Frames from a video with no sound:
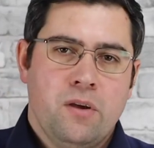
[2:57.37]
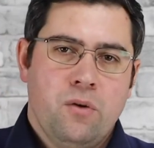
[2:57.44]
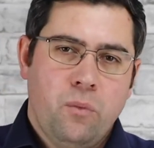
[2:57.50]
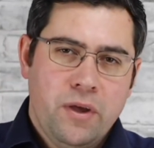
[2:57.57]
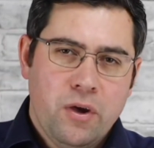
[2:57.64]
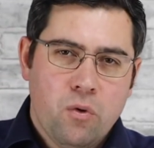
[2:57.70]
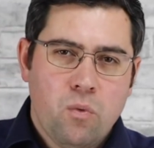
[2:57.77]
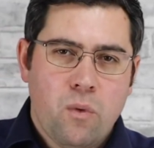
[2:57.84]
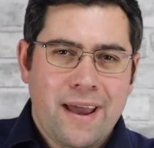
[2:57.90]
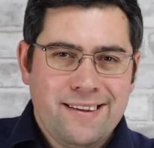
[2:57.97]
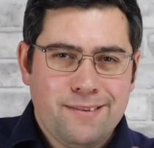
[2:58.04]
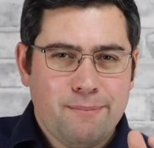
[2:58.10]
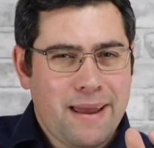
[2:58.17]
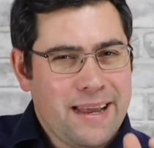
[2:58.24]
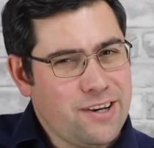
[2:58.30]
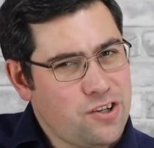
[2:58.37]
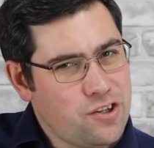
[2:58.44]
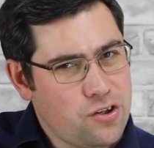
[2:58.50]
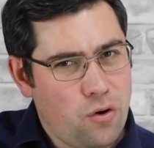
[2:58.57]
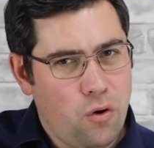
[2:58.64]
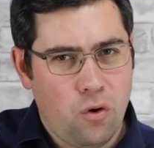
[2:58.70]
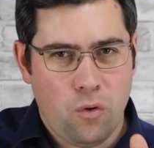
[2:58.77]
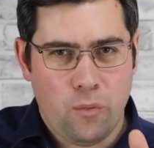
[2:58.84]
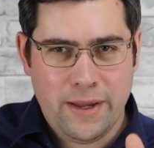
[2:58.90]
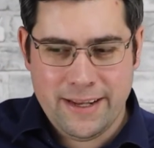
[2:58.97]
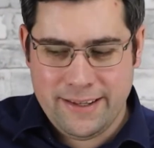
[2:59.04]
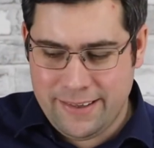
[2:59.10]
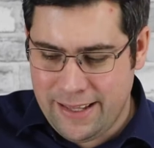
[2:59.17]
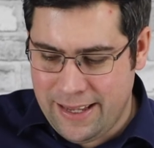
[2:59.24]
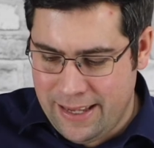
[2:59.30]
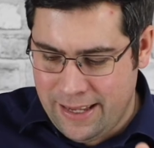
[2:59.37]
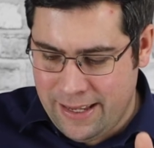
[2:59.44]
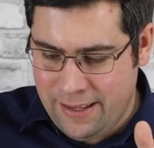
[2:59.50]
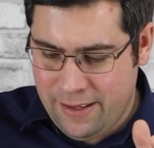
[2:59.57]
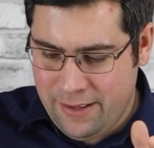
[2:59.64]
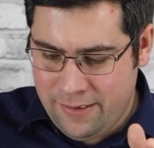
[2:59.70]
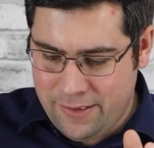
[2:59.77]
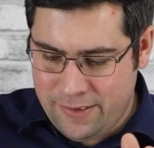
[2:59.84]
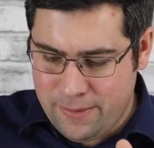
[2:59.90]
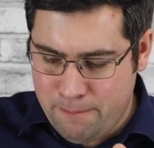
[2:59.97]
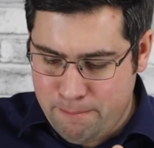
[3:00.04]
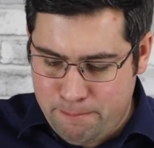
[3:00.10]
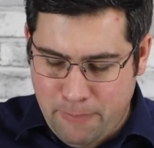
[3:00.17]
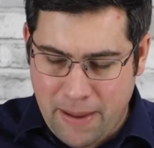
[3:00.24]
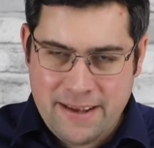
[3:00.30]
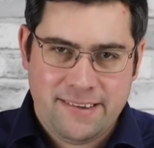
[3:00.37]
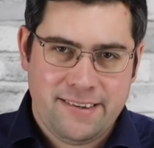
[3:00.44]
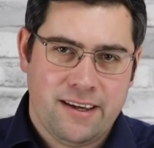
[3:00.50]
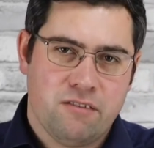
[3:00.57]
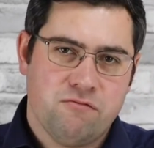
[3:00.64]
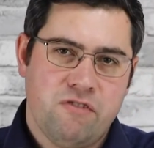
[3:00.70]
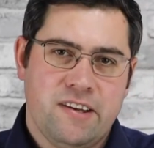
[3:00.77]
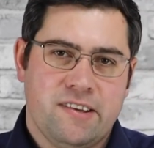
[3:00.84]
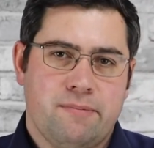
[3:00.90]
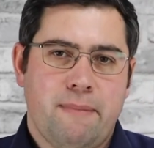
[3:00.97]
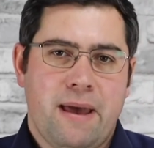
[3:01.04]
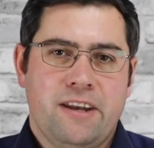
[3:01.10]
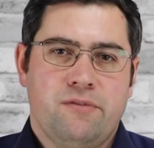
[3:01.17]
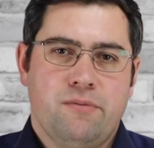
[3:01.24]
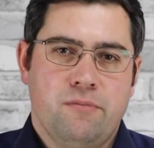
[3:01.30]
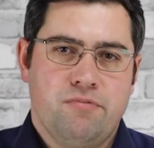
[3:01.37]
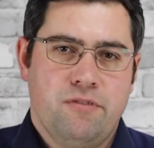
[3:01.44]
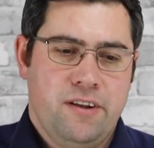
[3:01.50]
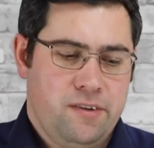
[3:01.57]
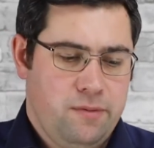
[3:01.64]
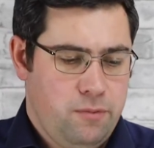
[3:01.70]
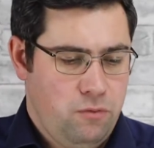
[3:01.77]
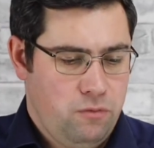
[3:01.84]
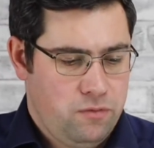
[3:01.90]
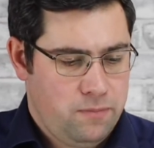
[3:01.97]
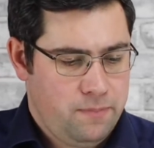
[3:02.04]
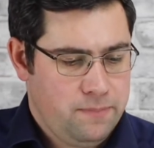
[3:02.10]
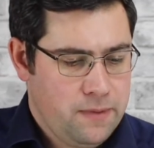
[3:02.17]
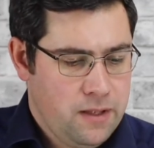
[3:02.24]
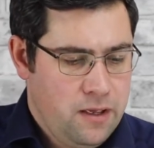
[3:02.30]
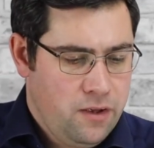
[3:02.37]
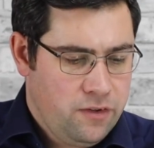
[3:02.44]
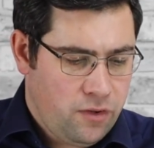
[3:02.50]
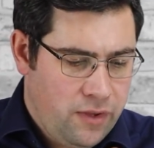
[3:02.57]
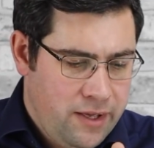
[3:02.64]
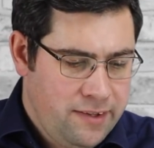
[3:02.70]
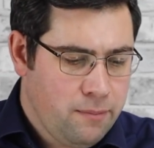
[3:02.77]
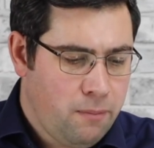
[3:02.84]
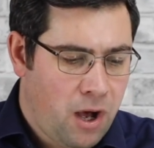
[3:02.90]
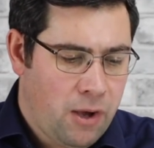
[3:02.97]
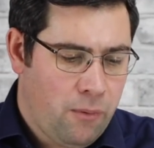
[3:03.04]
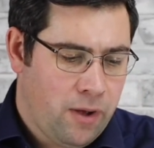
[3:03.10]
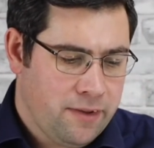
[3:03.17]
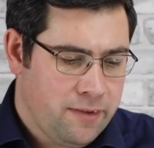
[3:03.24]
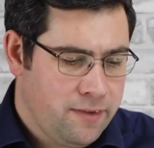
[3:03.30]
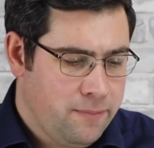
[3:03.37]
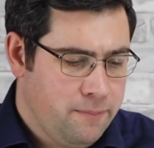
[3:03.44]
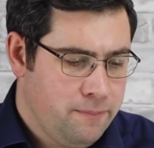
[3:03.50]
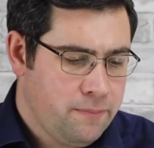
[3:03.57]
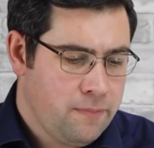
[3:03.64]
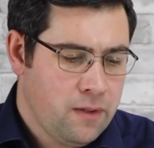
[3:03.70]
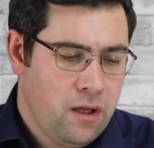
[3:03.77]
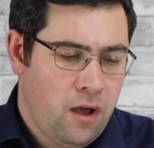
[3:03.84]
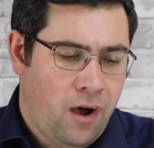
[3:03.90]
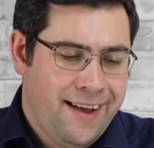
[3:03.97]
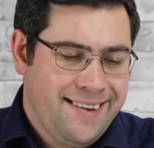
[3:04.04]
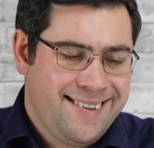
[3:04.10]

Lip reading: we always make sure we adhere to some basic risk management principles. So these are my ones. I